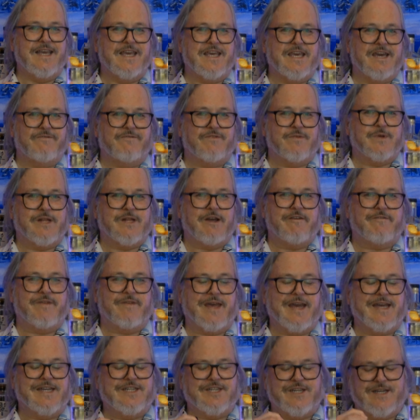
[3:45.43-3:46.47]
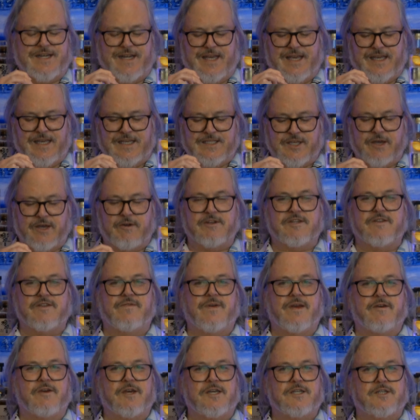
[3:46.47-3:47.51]
you get from clarification is going to
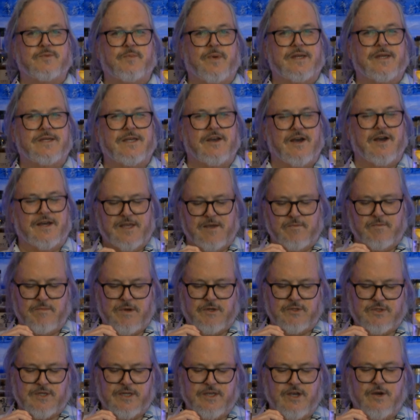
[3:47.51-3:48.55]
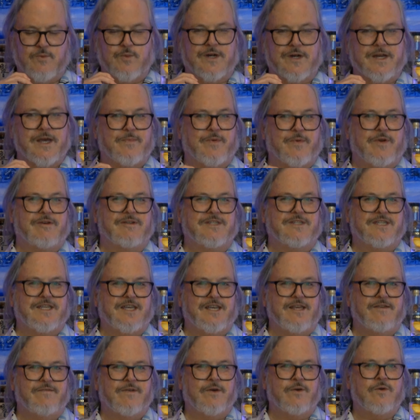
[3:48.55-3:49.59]
vary depending, I think, mostly on what
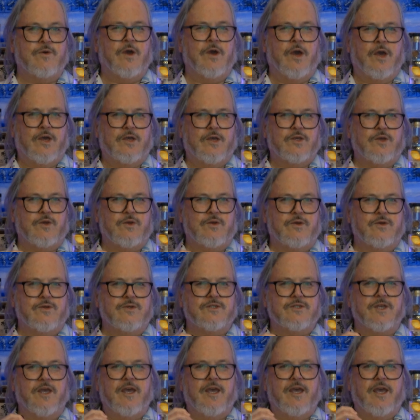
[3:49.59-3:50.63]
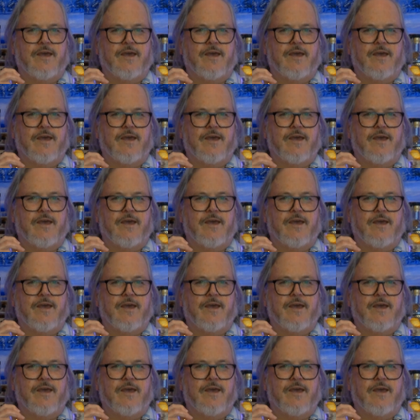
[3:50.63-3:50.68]
aperitivo you use.